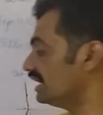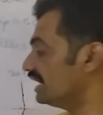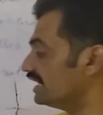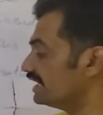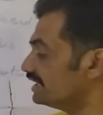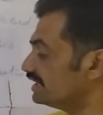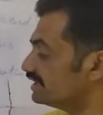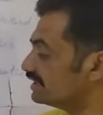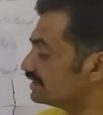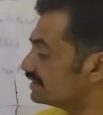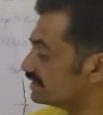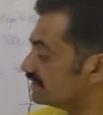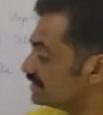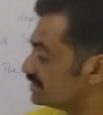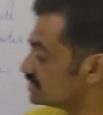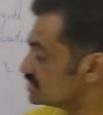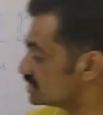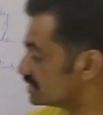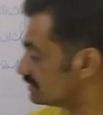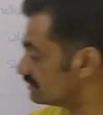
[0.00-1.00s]
and
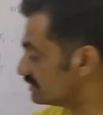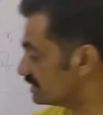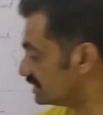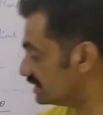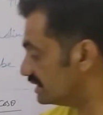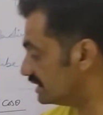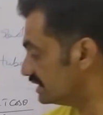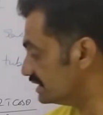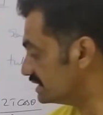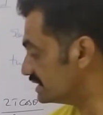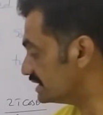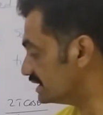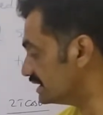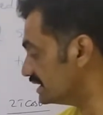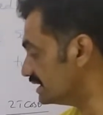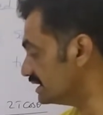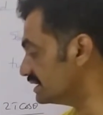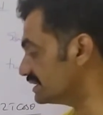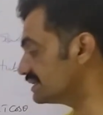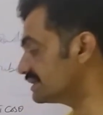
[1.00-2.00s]
ratio of the
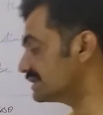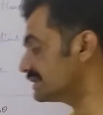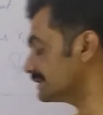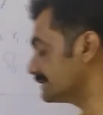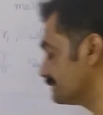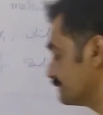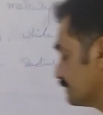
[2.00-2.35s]
densities,